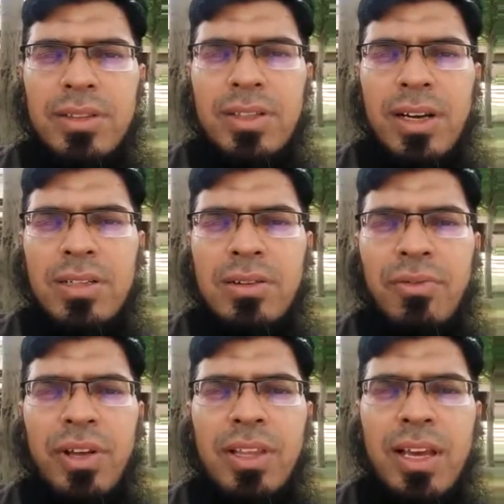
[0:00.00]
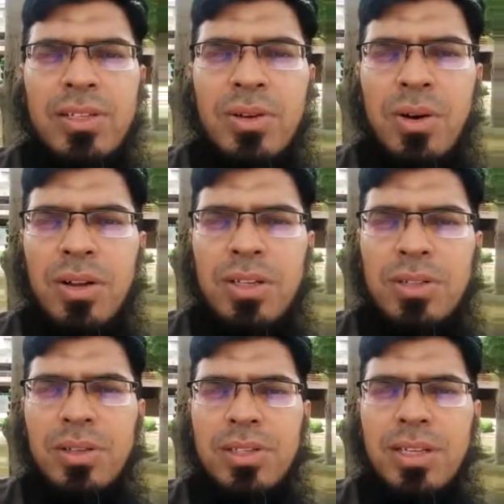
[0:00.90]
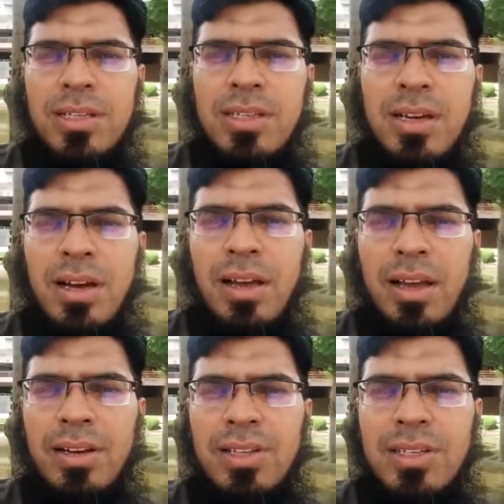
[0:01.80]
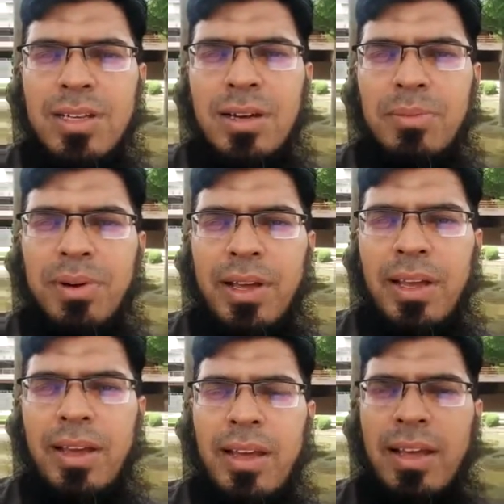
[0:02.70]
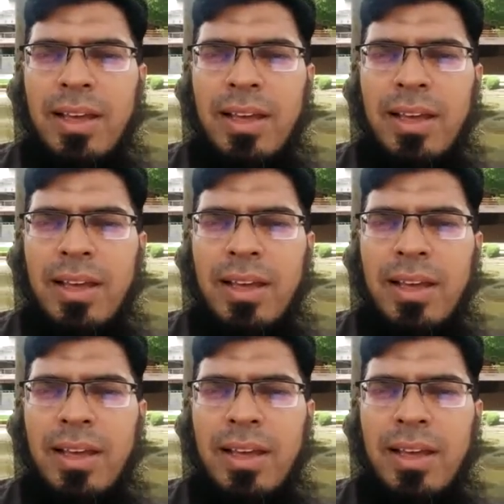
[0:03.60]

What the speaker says: Shaheen Afridi has gone into the sajda and is praying,